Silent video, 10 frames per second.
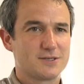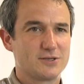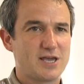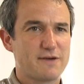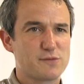
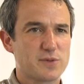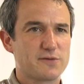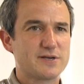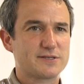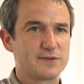So together with
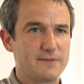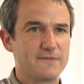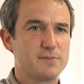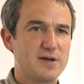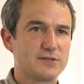the rest of the
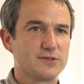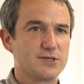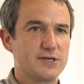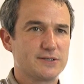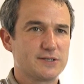environmental
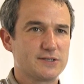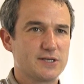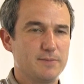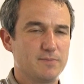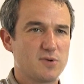sciences
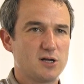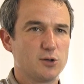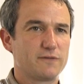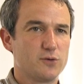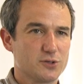team, I
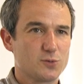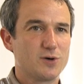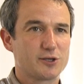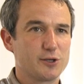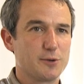look forward to
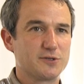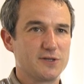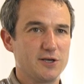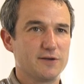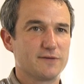welcoming you
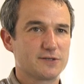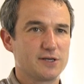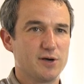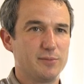to the University of